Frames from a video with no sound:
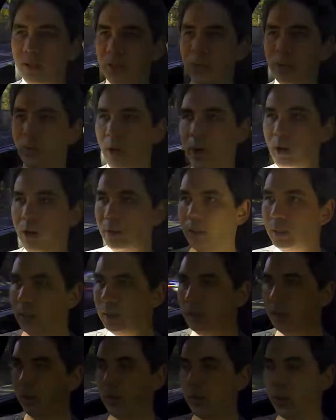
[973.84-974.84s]
as well.
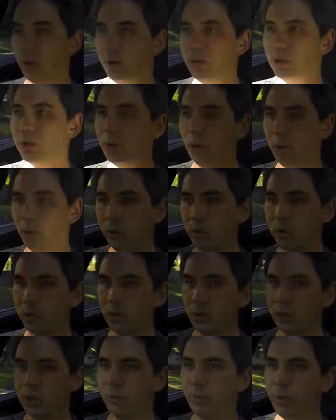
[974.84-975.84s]
Those are
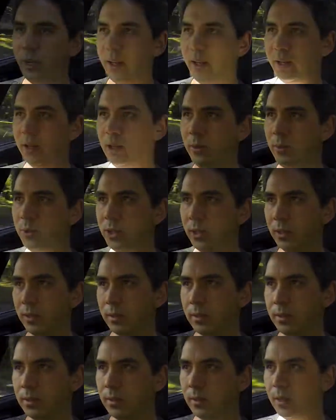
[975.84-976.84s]
also compelling
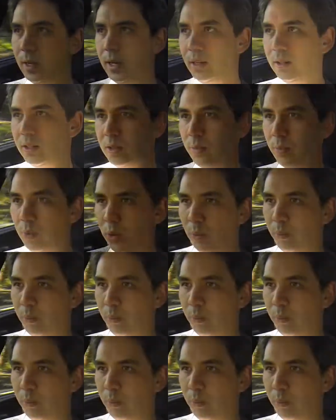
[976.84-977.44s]
options. The Sport